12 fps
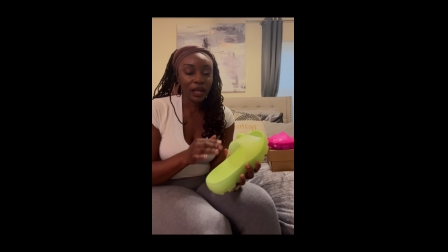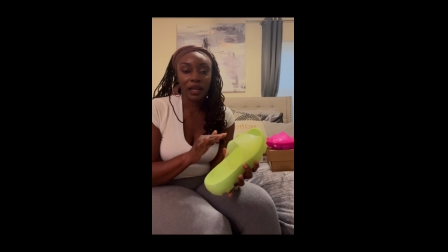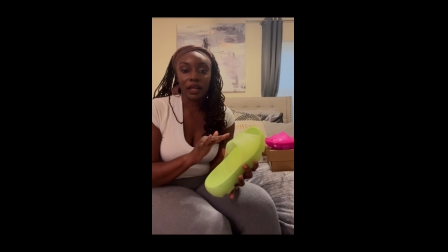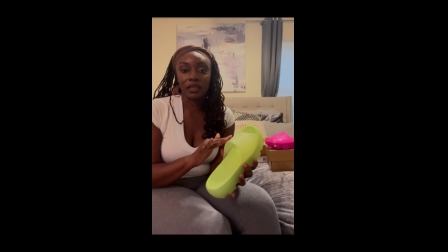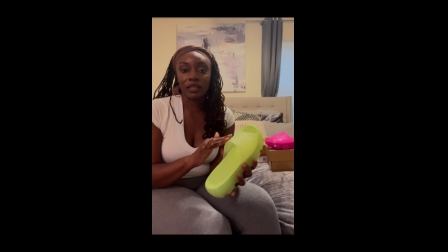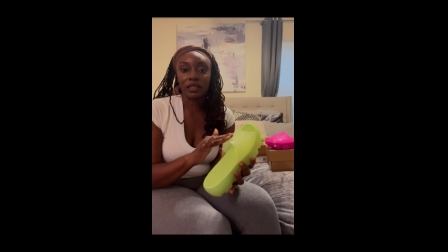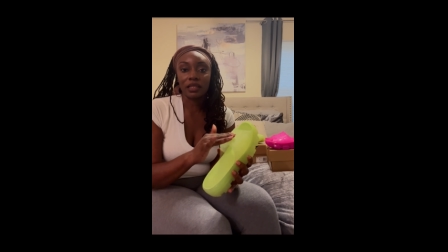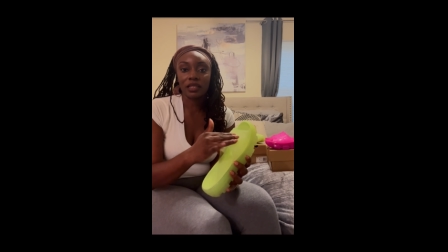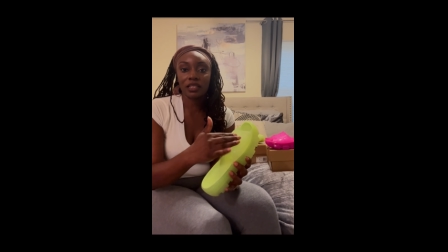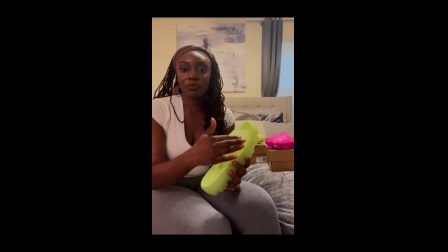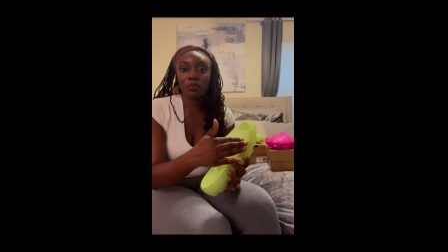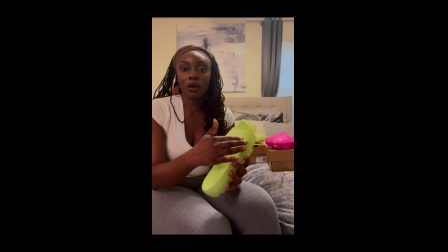And then
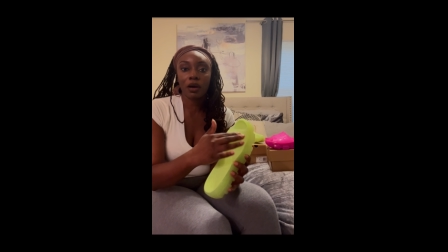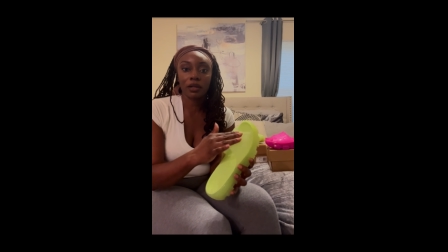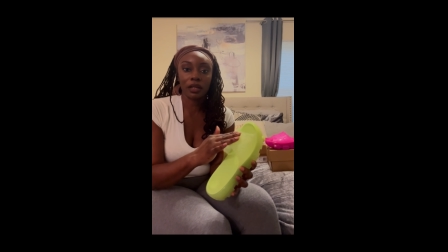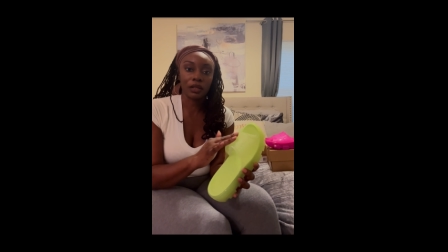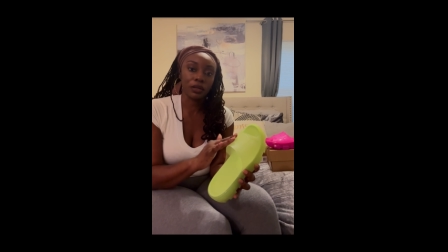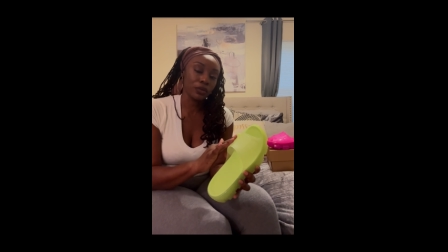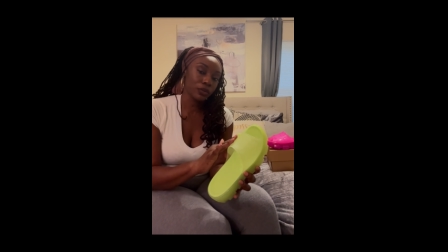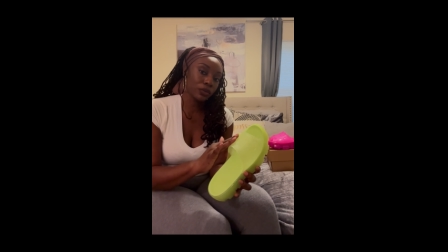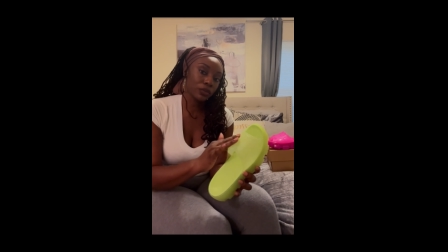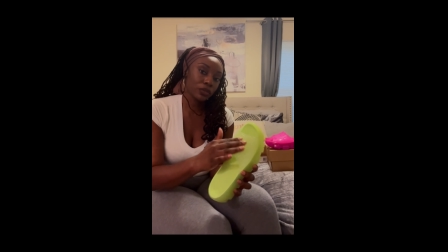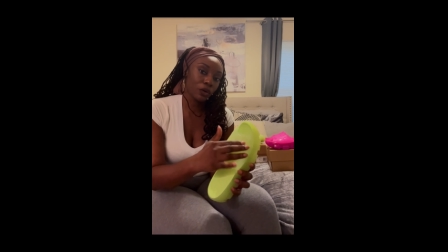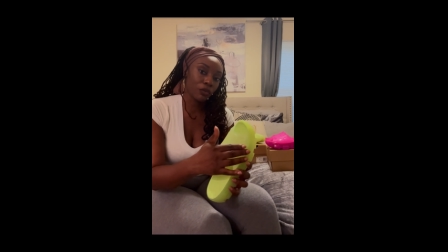this part that
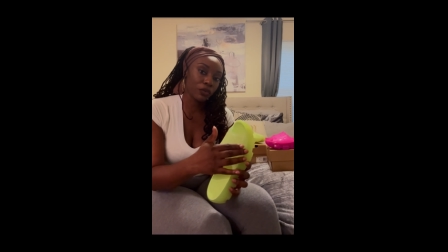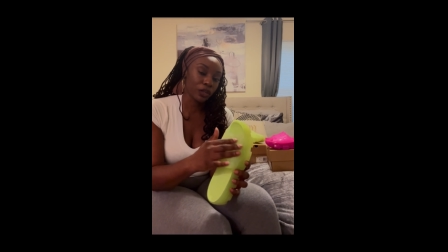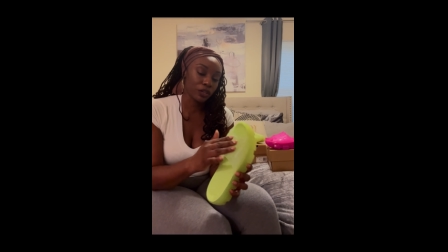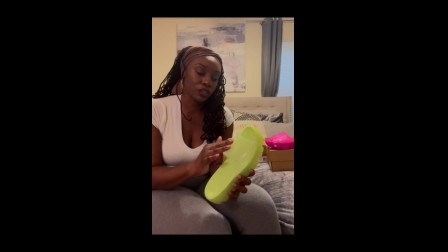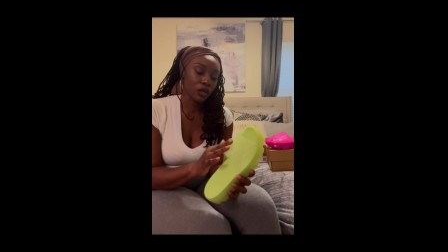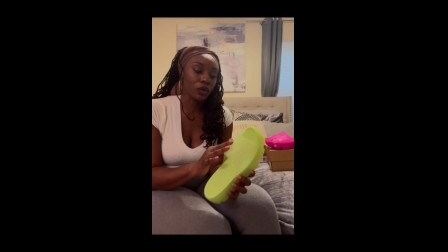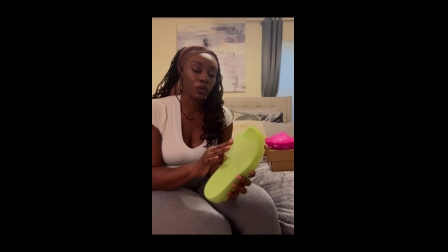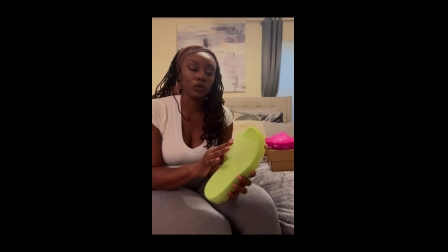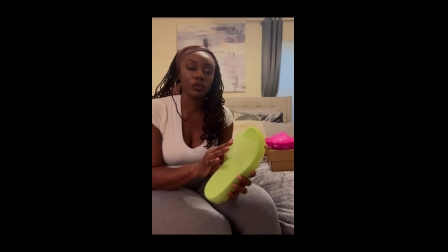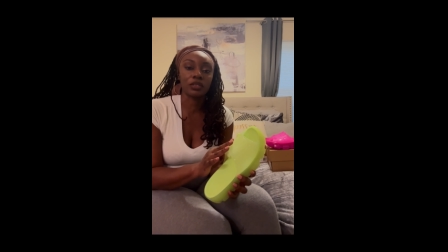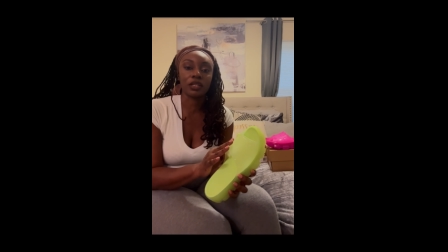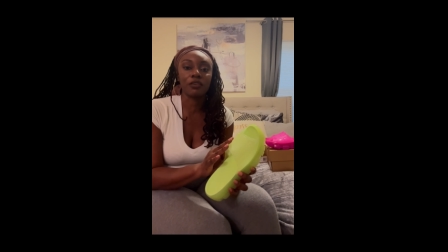goes over your
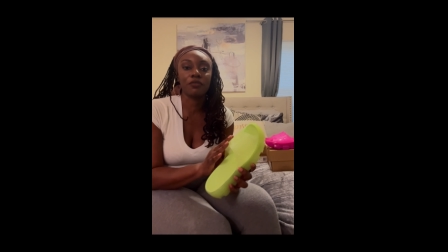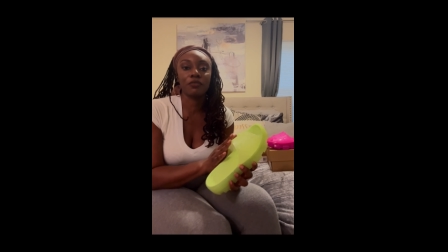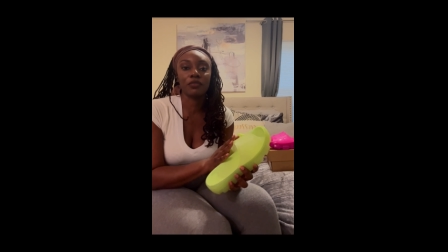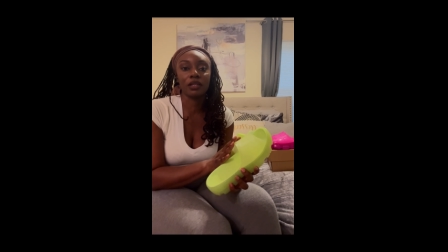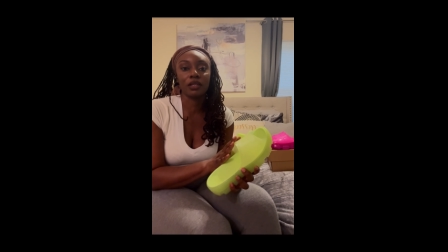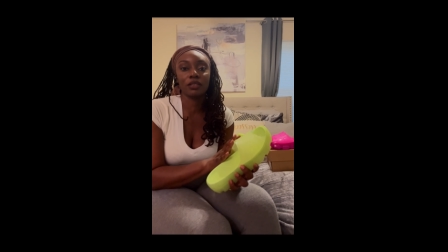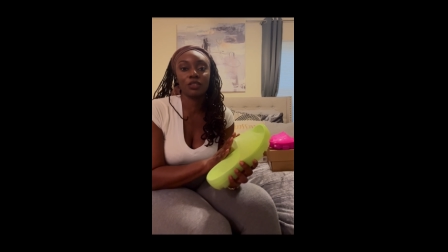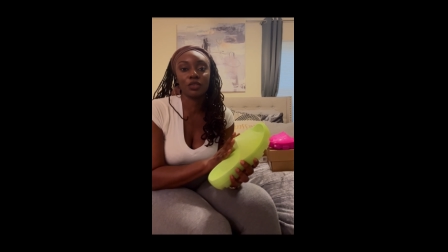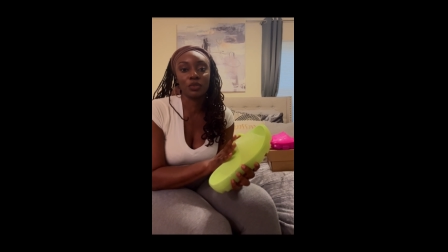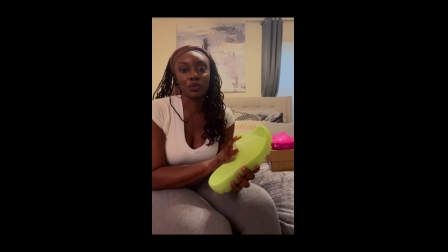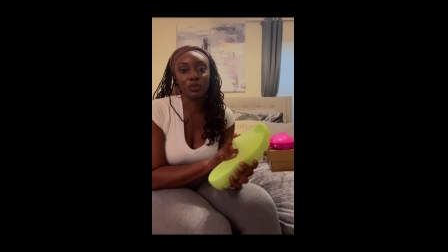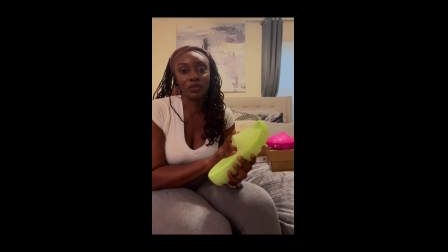toes, they fit
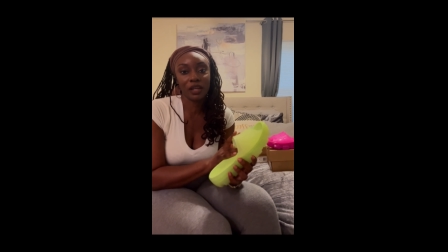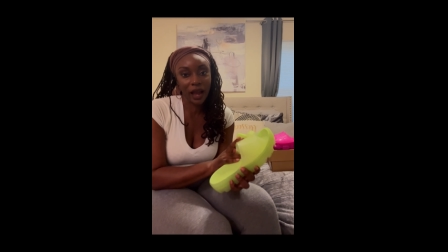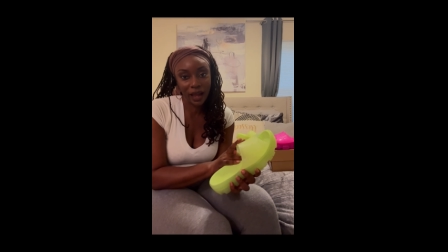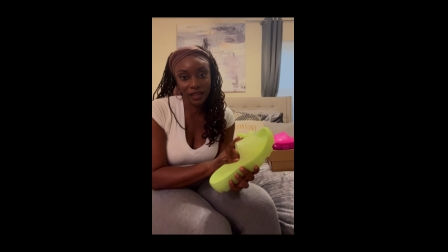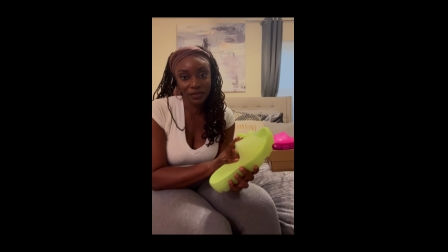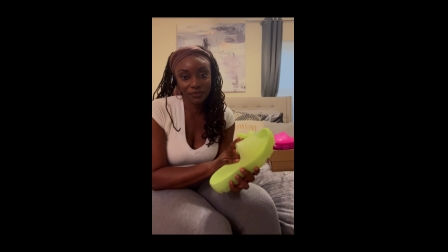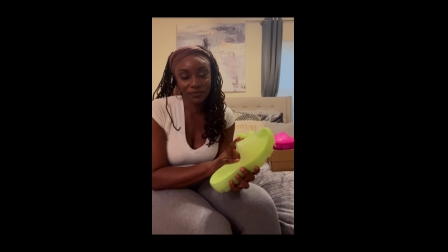too tight.